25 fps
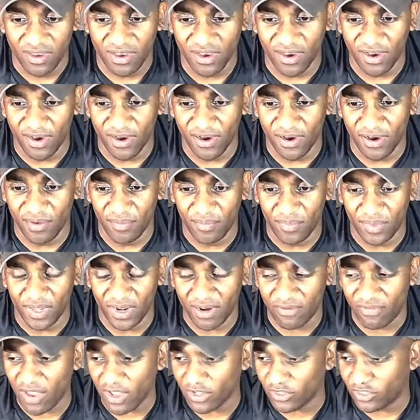
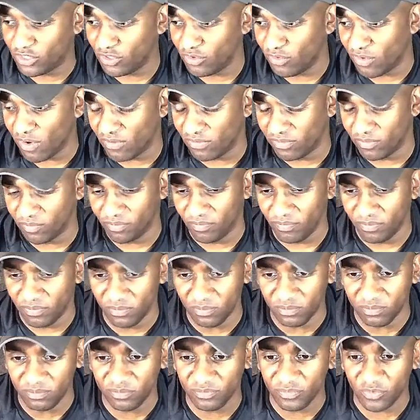And I've got 2 of
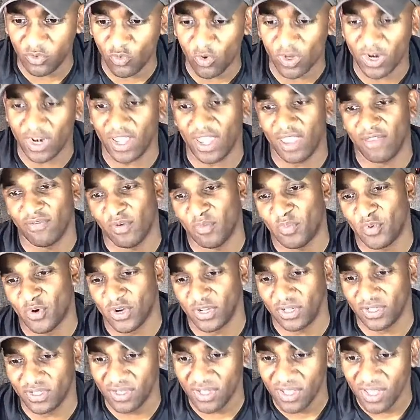them. One I gave up
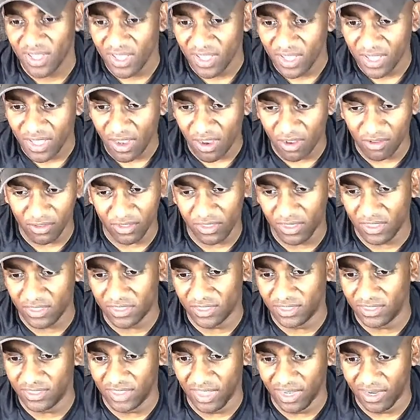on. All it
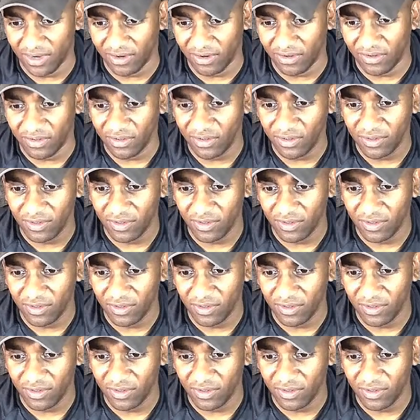needs is gear.